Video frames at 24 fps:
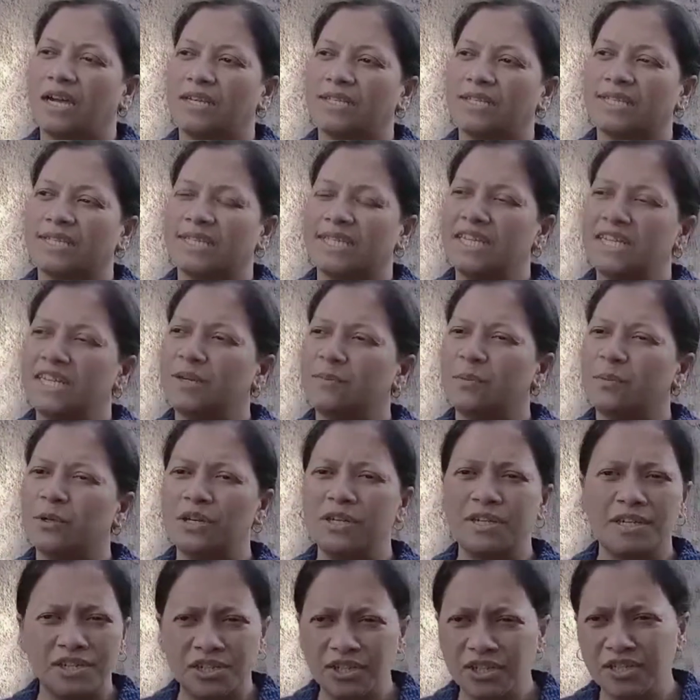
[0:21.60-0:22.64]
Senior
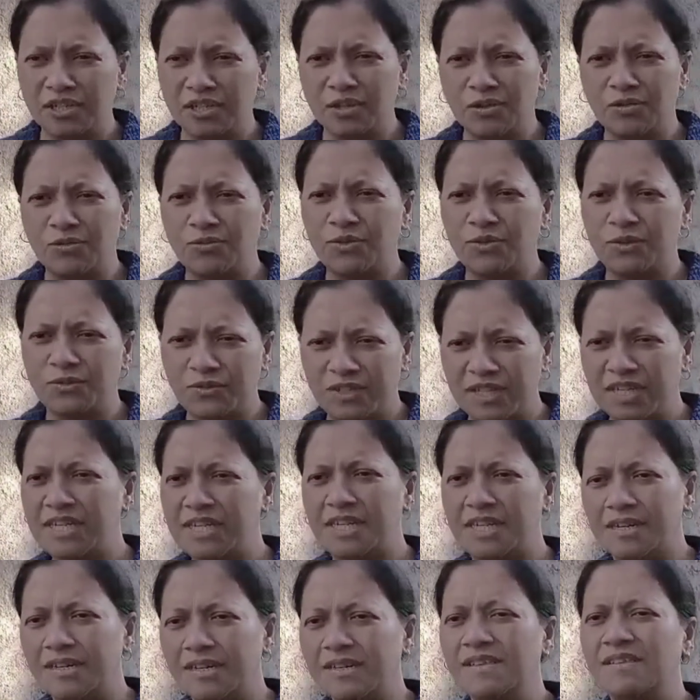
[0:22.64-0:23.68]
politician of 15
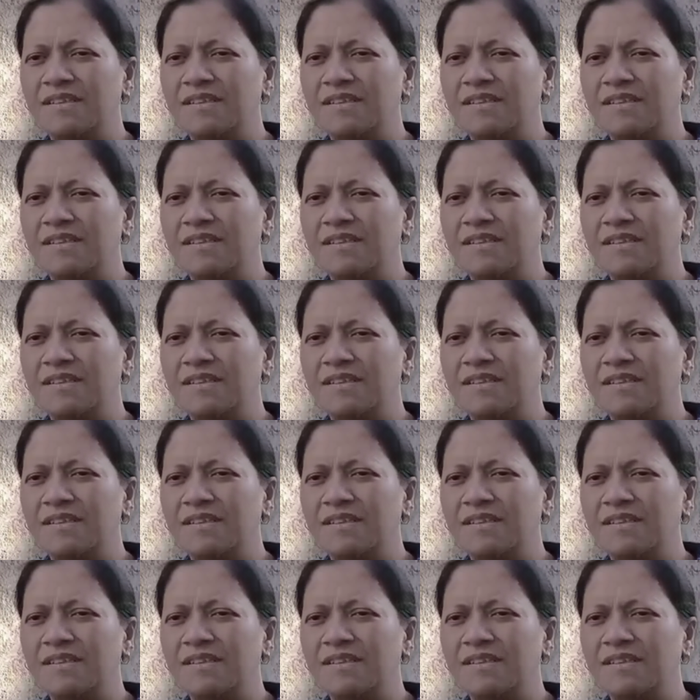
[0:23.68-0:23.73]
years,